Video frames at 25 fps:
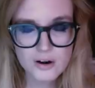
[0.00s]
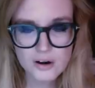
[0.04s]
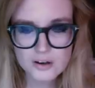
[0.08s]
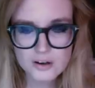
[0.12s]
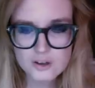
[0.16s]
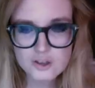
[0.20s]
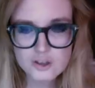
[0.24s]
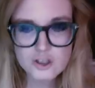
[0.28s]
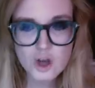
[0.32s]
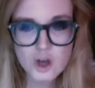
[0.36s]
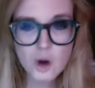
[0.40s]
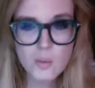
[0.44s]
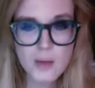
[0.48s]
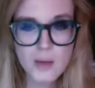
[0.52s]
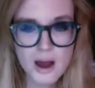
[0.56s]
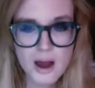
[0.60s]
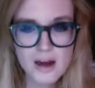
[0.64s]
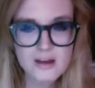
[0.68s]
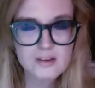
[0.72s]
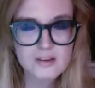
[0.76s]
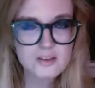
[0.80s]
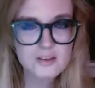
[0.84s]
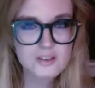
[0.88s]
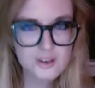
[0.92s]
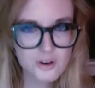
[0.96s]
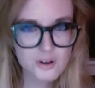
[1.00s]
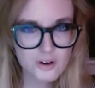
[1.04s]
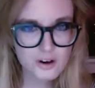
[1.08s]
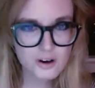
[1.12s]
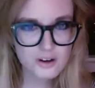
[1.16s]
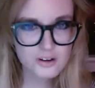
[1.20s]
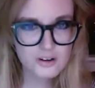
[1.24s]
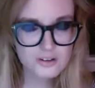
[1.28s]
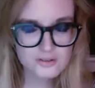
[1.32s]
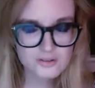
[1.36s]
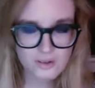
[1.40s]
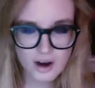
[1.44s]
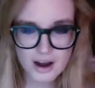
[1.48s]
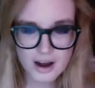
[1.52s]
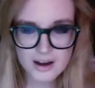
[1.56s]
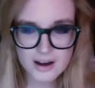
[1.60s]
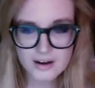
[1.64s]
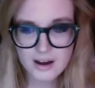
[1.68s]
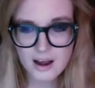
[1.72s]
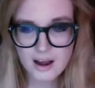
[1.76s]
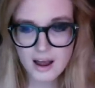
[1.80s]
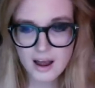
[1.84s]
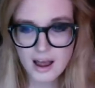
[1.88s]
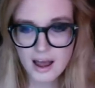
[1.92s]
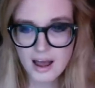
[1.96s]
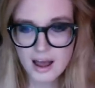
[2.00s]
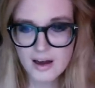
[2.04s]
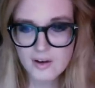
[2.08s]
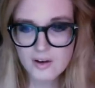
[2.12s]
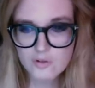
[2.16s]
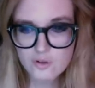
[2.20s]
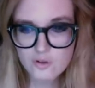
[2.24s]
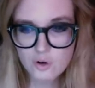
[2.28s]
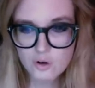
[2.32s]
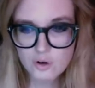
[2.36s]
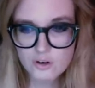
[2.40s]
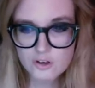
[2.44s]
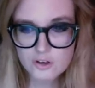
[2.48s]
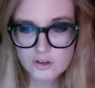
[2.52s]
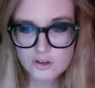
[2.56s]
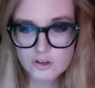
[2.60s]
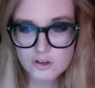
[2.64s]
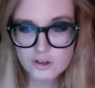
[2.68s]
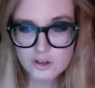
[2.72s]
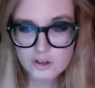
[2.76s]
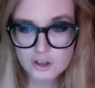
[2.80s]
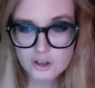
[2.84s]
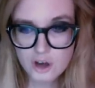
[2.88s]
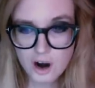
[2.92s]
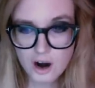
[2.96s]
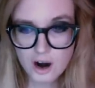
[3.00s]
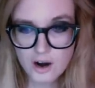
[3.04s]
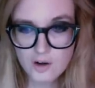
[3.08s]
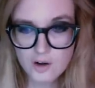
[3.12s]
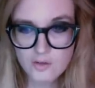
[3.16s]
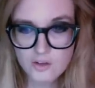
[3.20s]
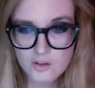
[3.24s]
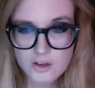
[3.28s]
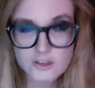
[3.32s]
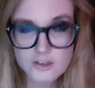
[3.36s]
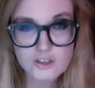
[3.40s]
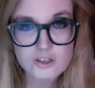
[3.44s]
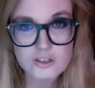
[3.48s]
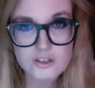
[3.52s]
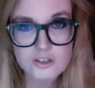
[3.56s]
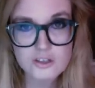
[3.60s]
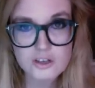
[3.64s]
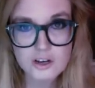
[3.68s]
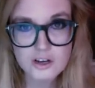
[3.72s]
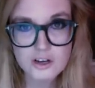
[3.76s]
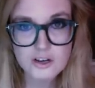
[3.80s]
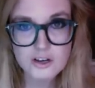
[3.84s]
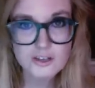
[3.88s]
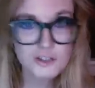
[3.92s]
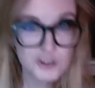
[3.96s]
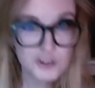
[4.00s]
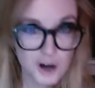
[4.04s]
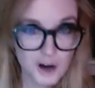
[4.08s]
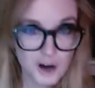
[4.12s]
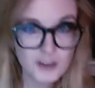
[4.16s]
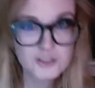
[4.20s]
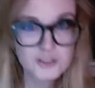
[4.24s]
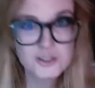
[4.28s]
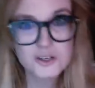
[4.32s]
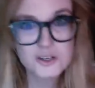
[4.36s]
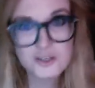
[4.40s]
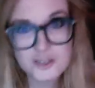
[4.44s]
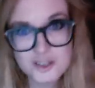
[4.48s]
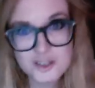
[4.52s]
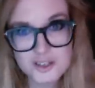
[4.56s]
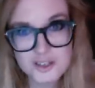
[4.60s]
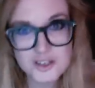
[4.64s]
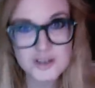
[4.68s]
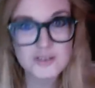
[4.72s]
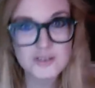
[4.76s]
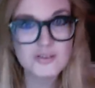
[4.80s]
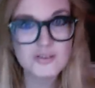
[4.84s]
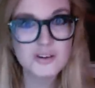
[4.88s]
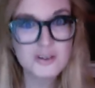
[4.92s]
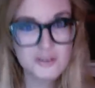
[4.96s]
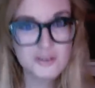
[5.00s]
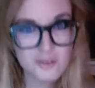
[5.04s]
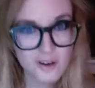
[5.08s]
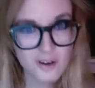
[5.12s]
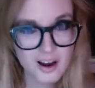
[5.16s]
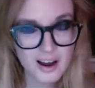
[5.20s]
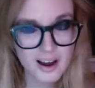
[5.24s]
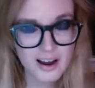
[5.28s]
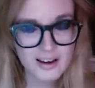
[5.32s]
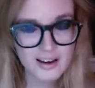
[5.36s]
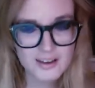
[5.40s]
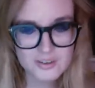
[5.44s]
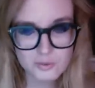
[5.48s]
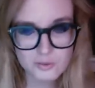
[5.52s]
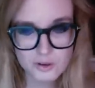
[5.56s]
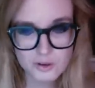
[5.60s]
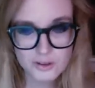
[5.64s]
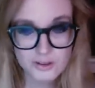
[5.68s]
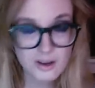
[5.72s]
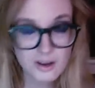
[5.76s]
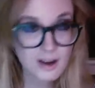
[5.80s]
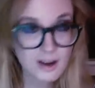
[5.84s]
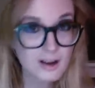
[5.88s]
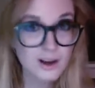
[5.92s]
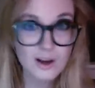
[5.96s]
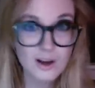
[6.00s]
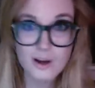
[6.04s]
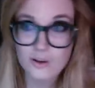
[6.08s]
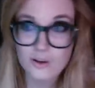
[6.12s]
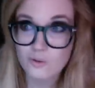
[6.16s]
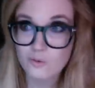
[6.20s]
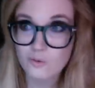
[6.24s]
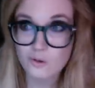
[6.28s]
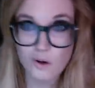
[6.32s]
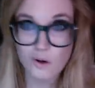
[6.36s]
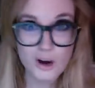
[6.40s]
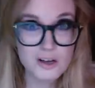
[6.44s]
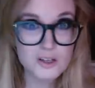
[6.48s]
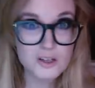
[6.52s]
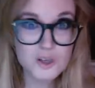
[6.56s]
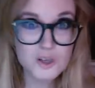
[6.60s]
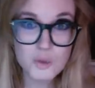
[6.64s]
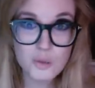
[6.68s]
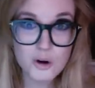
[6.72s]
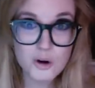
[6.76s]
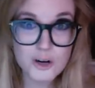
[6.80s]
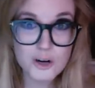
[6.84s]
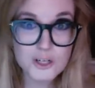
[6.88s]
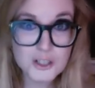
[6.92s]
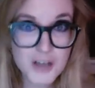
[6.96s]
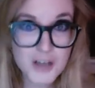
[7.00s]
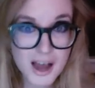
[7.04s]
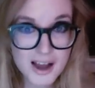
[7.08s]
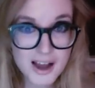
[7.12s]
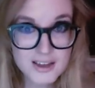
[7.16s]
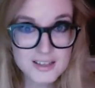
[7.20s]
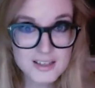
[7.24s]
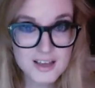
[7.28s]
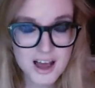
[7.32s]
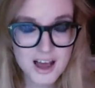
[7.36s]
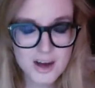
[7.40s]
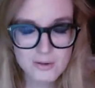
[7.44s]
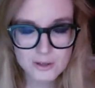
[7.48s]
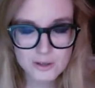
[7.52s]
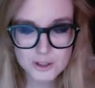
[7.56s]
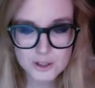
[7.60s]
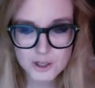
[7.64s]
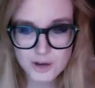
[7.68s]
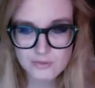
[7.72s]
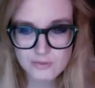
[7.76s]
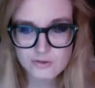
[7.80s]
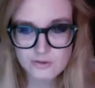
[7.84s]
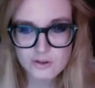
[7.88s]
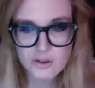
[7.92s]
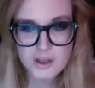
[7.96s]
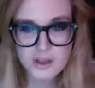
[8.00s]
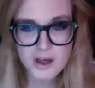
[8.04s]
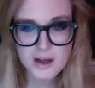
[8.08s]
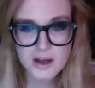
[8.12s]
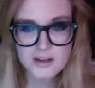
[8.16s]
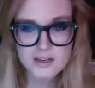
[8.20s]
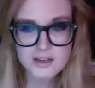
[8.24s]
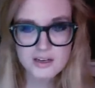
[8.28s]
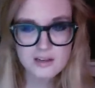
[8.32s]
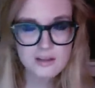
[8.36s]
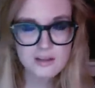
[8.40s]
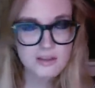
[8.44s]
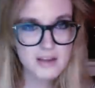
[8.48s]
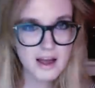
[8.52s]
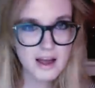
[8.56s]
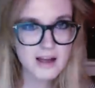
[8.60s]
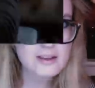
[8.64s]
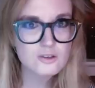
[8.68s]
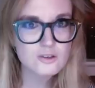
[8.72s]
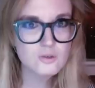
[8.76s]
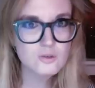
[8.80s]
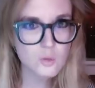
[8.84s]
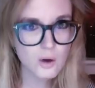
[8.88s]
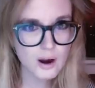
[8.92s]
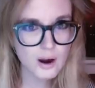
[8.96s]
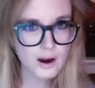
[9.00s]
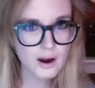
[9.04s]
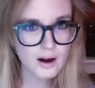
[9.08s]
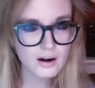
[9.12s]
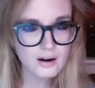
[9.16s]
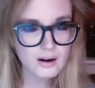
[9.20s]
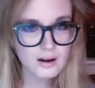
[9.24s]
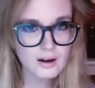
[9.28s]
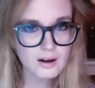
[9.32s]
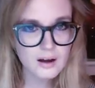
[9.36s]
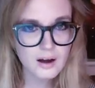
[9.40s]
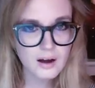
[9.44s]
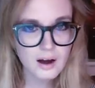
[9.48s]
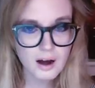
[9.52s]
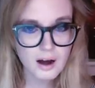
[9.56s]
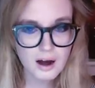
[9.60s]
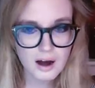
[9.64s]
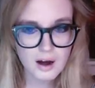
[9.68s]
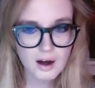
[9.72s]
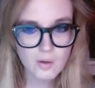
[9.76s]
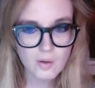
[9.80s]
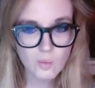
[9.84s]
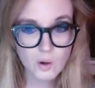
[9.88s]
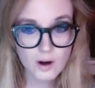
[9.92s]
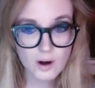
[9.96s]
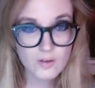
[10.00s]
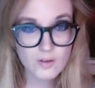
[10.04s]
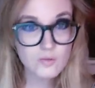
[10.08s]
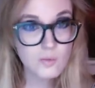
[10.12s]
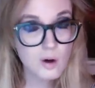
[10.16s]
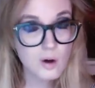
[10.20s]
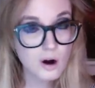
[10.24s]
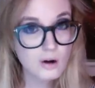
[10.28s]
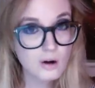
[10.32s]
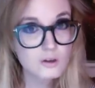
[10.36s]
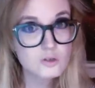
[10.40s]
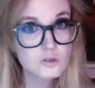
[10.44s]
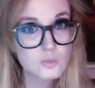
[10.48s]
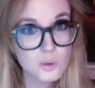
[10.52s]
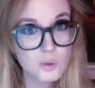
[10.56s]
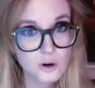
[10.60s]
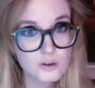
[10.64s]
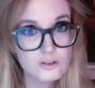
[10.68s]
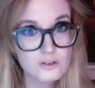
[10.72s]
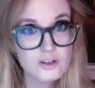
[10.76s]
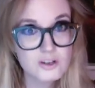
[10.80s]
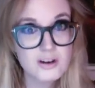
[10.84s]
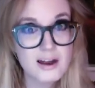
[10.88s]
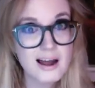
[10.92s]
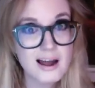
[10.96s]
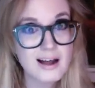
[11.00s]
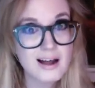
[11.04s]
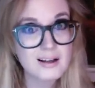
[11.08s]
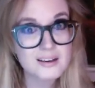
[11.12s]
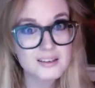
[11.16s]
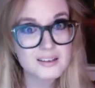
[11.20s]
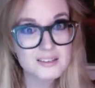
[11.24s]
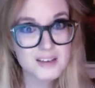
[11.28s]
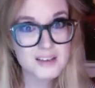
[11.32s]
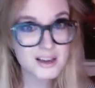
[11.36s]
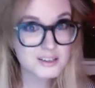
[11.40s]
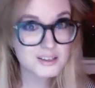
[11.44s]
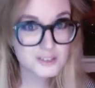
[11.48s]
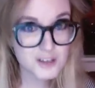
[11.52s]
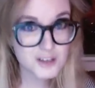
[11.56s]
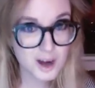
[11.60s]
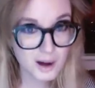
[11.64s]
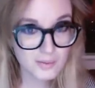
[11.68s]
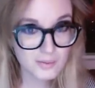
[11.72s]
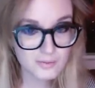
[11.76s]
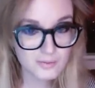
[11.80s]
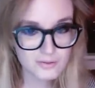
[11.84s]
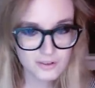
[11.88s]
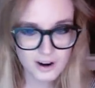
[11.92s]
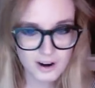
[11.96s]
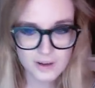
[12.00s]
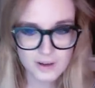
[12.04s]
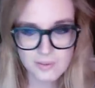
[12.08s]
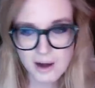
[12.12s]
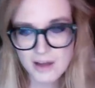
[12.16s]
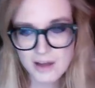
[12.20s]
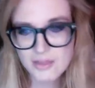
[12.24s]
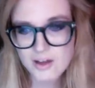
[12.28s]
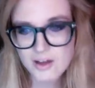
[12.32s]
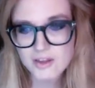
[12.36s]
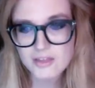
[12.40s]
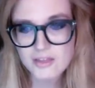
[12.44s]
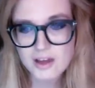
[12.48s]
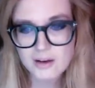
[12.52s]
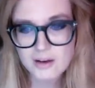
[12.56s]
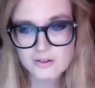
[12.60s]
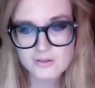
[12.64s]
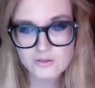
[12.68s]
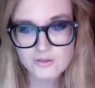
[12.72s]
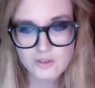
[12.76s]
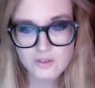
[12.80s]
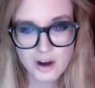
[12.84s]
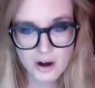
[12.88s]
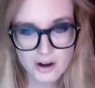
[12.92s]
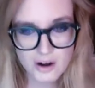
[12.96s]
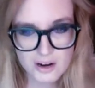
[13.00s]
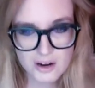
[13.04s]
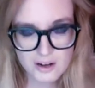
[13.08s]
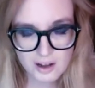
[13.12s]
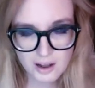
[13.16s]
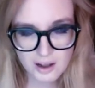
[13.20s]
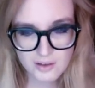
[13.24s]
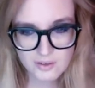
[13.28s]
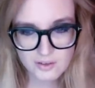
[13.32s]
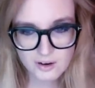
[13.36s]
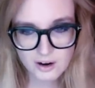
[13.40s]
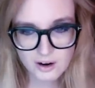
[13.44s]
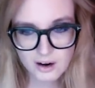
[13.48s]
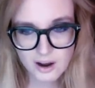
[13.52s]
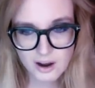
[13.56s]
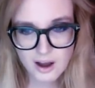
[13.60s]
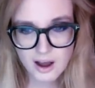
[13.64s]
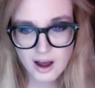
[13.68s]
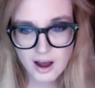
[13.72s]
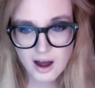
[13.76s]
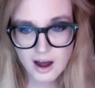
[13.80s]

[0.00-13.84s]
and so many serials, right? And of course, the star of this is Dr. Steven Grant with the crazy British accent, which gives you the idea that that's where uh, one of Mark's personalities has come from. I thought that was very clever.